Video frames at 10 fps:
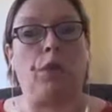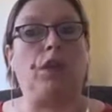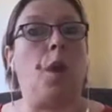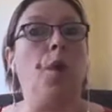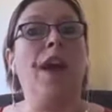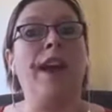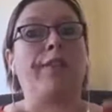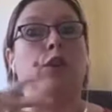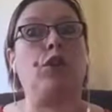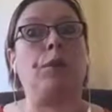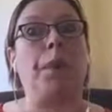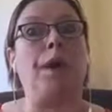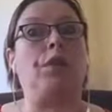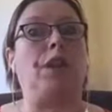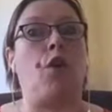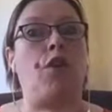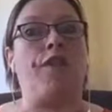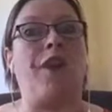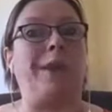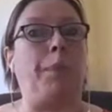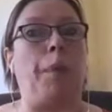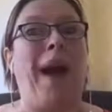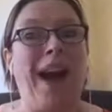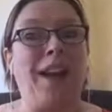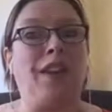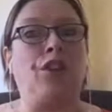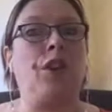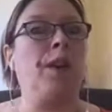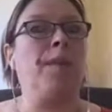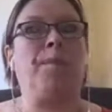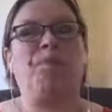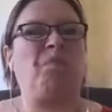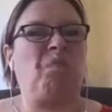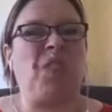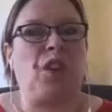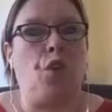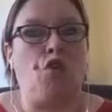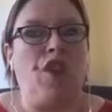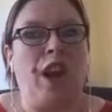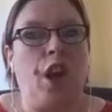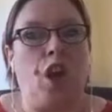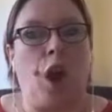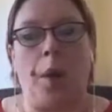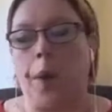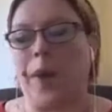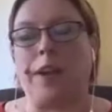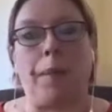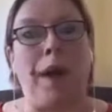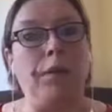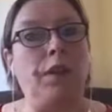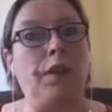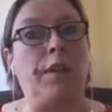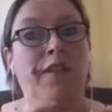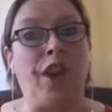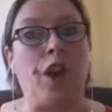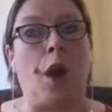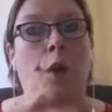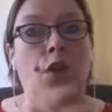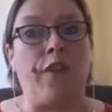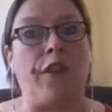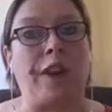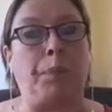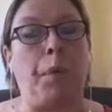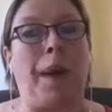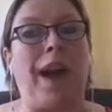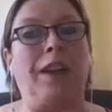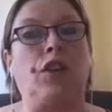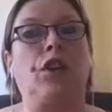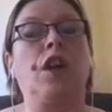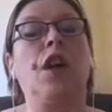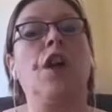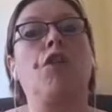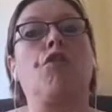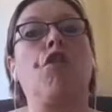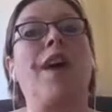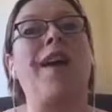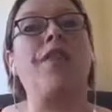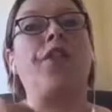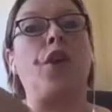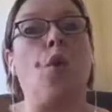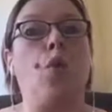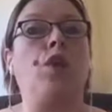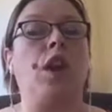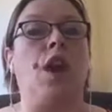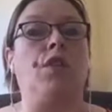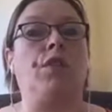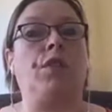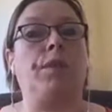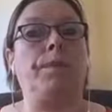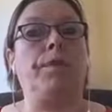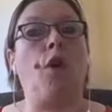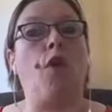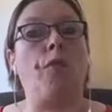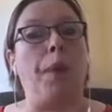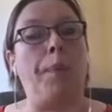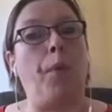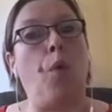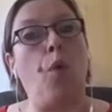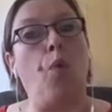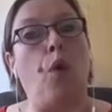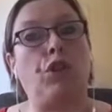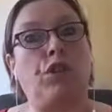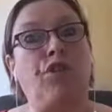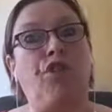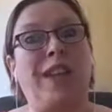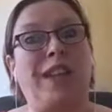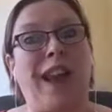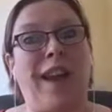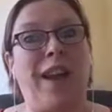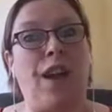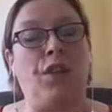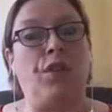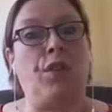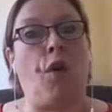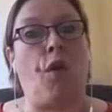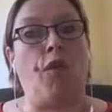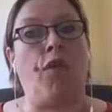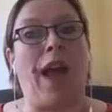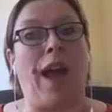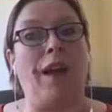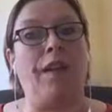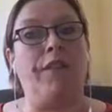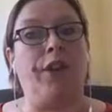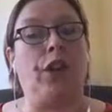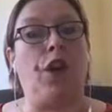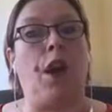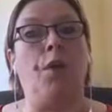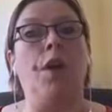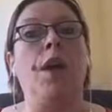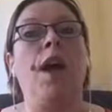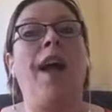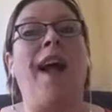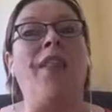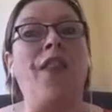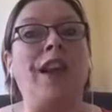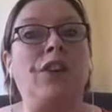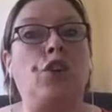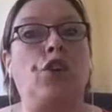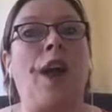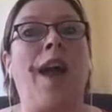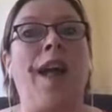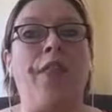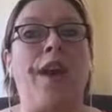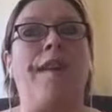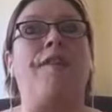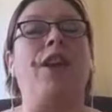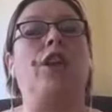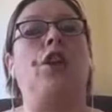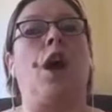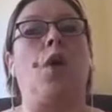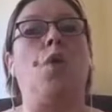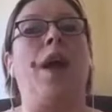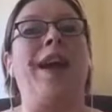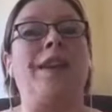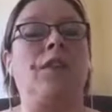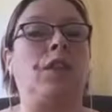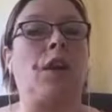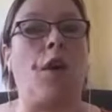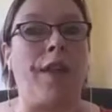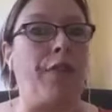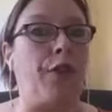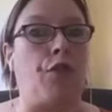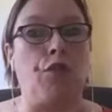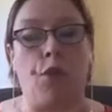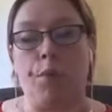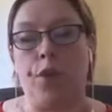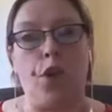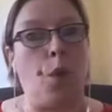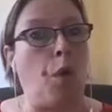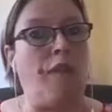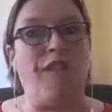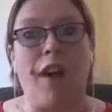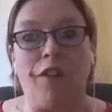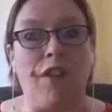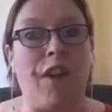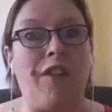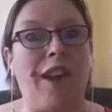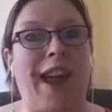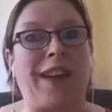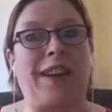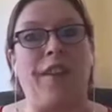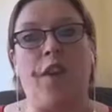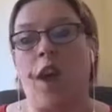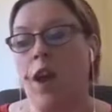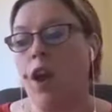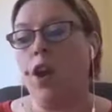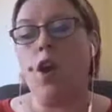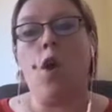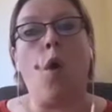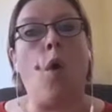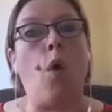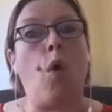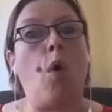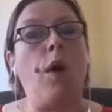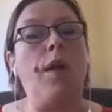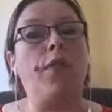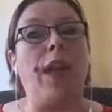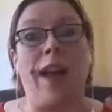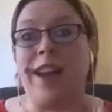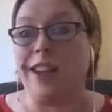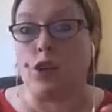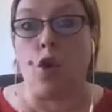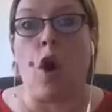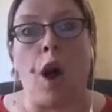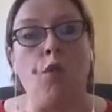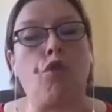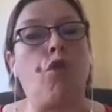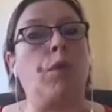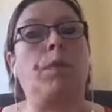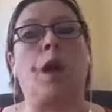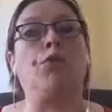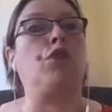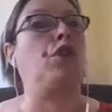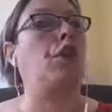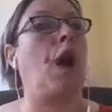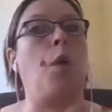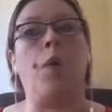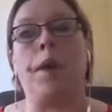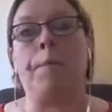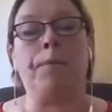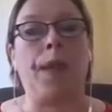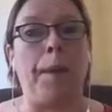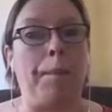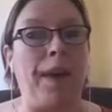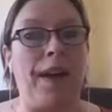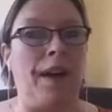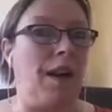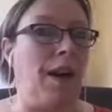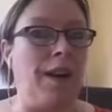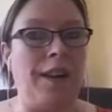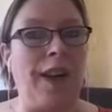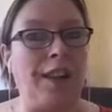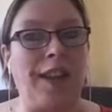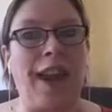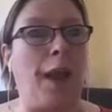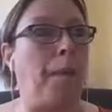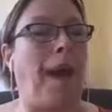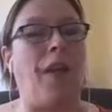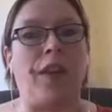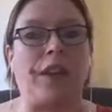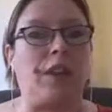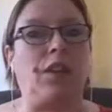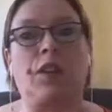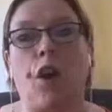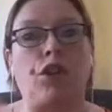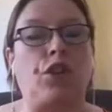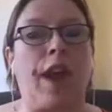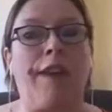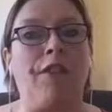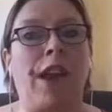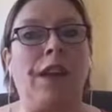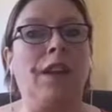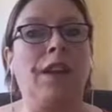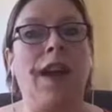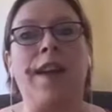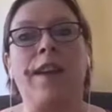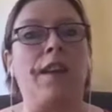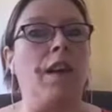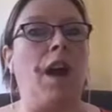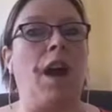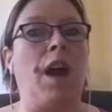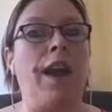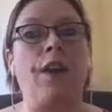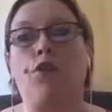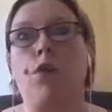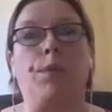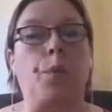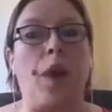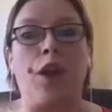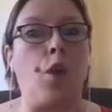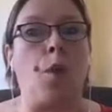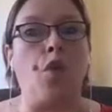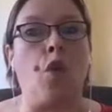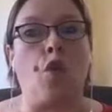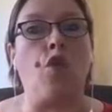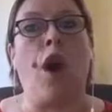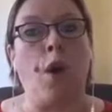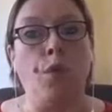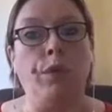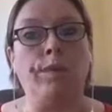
So if you just post it on your Facebook page, it's not really going to go anywhere. So post a video on your Facebook page, create the audience of people who watch 3 seconds of that video, and then share that video inside the group that you are very, very active in, or that is your own group. Don't just go and be a dick about this and start sharing in groups where you are not known.